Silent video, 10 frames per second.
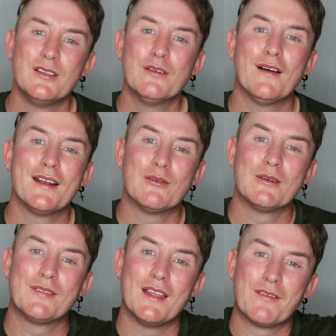you'll find
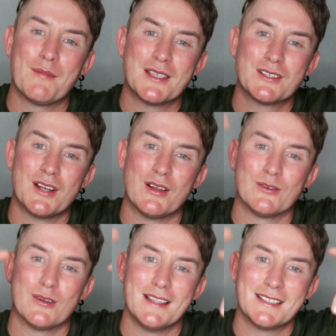all of the information
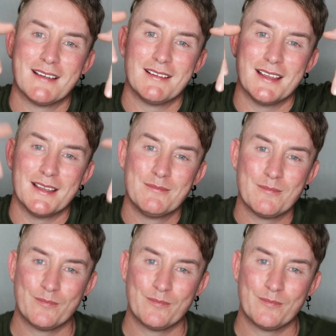right down here.